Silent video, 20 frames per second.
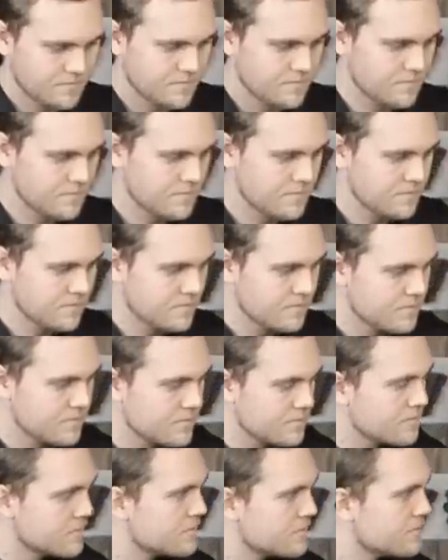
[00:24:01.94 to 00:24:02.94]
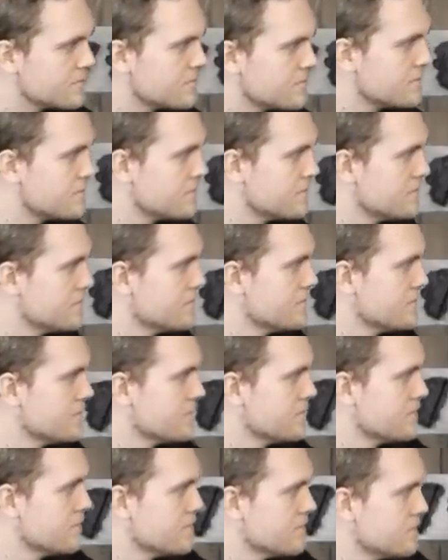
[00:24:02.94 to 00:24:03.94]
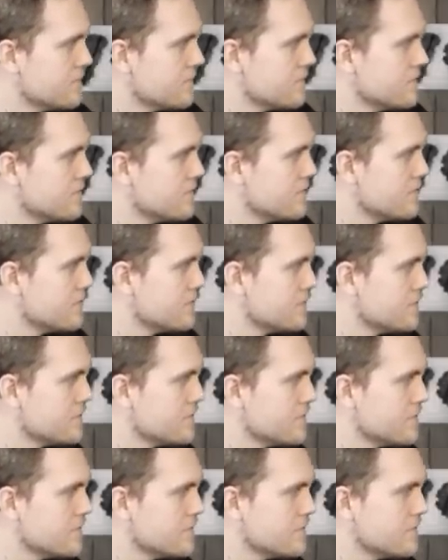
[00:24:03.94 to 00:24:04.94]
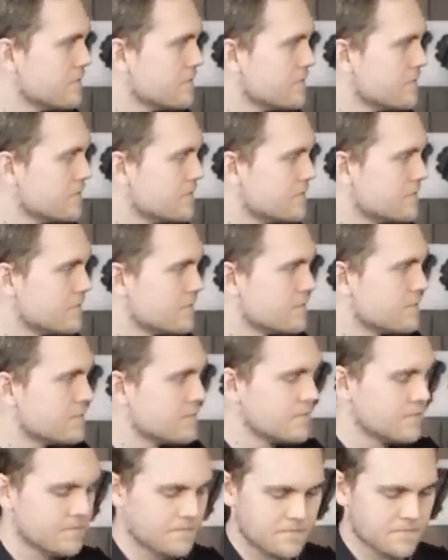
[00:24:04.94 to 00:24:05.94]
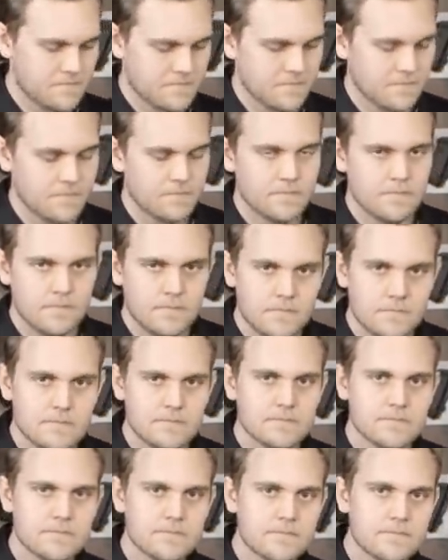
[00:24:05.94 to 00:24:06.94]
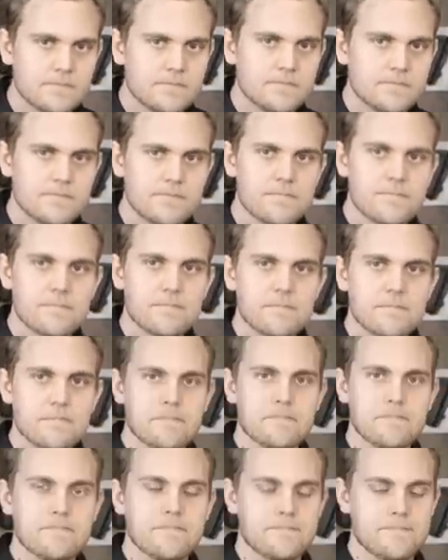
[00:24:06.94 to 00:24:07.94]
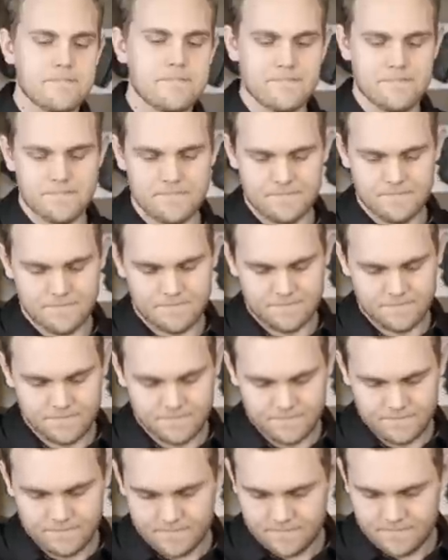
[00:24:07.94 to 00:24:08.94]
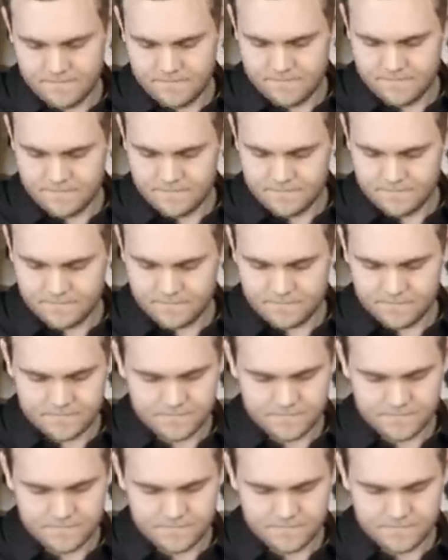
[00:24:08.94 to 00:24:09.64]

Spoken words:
(silent)